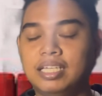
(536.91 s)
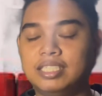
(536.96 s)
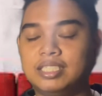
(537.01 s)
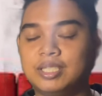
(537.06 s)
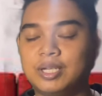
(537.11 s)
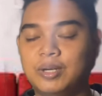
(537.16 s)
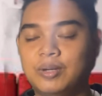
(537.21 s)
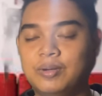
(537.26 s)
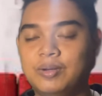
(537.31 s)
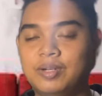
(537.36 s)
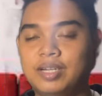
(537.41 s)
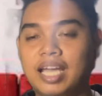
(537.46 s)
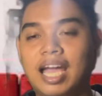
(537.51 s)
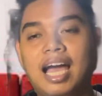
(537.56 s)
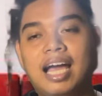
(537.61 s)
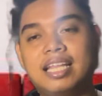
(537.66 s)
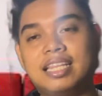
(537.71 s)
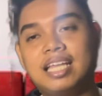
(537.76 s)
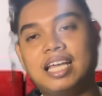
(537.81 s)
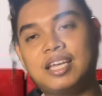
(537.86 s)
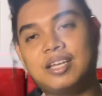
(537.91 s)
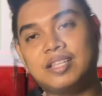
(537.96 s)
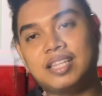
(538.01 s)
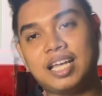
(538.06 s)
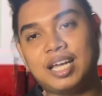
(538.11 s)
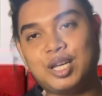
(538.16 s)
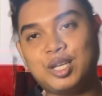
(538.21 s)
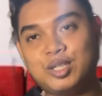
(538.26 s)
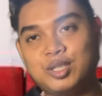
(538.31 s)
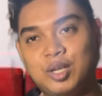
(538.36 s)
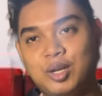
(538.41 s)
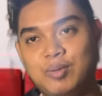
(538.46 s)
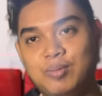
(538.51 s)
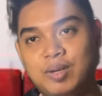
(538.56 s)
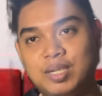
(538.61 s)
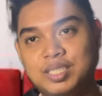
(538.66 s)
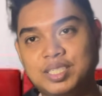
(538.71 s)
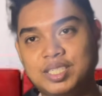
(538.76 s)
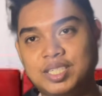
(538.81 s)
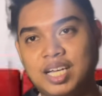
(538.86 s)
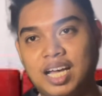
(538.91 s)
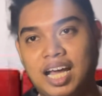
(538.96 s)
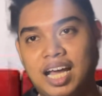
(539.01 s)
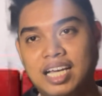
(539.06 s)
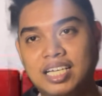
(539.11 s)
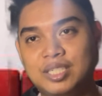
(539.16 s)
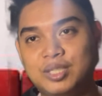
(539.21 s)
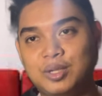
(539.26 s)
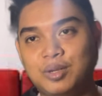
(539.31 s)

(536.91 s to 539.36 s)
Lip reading: So yeah, thank you so much, guys.